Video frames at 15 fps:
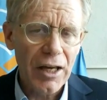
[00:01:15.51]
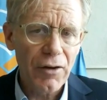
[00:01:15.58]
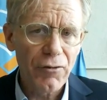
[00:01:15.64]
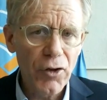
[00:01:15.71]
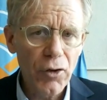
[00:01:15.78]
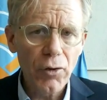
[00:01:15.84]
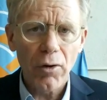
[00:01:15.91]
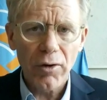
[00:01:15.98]
if
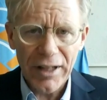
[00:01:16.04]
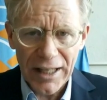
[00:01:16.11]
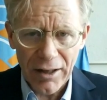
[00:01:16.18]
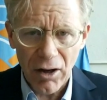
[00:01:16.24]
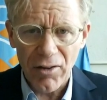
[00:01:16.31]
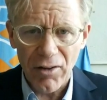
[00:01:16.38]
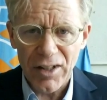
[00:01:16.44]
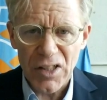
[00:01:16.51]
you don't get
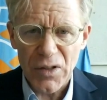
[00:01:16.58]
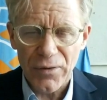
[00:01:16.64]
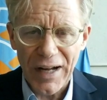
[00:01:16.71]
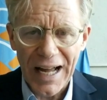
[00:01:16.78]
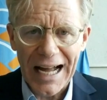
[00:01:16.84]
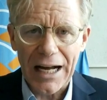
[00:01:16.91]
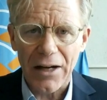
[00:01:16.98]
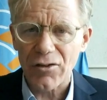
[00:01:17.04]
on this
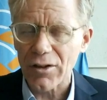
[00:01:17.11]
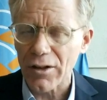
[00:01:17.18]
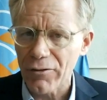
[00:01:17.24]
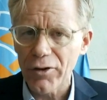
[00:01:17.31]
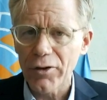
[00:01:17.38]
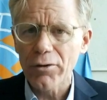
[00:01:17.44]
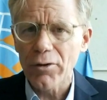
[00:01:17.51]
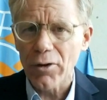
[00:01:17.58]
fast, if
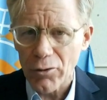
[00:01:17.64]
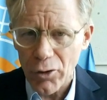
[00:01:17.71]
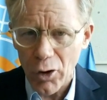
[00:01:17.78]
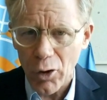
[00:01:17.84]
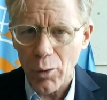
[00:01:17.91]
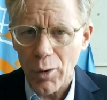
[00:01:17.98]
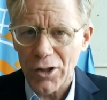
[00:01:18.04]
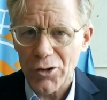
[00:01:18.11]
you don't
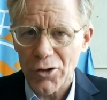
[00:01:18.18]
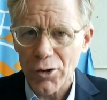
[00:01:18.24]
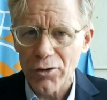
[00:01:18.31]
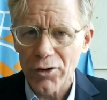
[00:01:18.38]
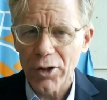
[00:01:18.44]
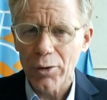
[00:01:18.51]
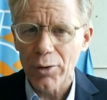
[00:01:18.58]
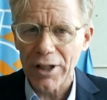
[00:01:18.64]
know what you're
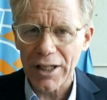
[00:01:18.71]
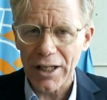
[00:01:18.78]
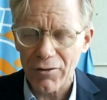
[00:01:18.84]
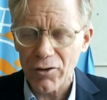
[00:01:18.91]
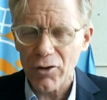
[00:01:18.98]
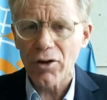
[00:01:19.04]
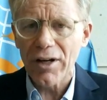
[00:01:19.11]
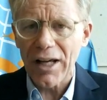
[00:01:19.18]
doing, if
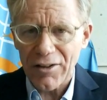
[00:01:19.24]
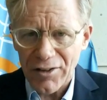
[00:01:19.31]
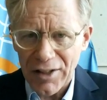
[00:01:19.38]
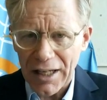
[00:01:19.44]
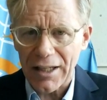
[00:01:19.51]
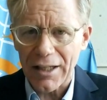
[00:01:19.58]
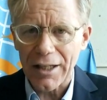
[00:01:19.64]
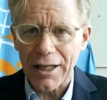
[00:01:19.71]
you're not
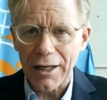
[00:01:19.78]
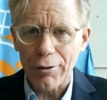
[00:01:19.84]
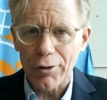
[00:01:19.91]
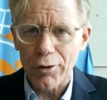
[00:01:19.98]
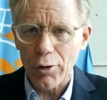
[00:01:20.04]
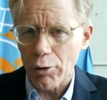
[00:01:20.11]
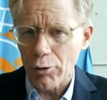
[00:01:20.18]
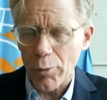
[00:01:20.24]
taking care of
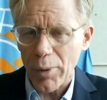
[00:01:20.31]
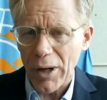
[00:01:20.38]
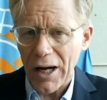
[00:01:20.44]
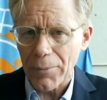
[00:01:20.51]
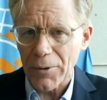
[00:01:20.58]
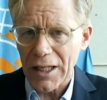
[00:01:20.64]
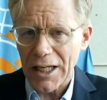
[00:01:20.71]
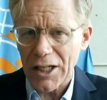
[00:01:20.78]
your older
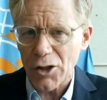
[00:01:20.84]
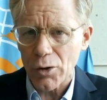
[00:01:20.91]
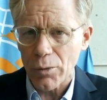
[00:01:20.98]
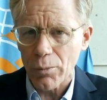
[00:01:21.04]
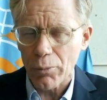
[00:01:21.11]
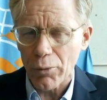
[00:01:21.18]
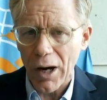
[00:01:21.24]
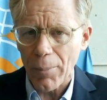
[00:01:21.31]

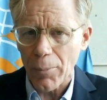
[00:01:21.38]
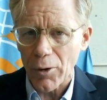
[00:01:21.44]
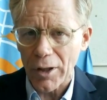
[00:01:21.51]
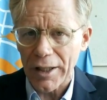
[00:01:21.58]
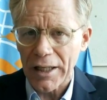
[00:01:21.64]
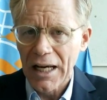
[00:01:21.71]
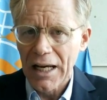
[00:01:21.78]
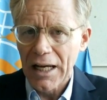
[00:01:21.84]
population
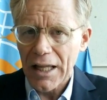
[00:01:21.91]
properly,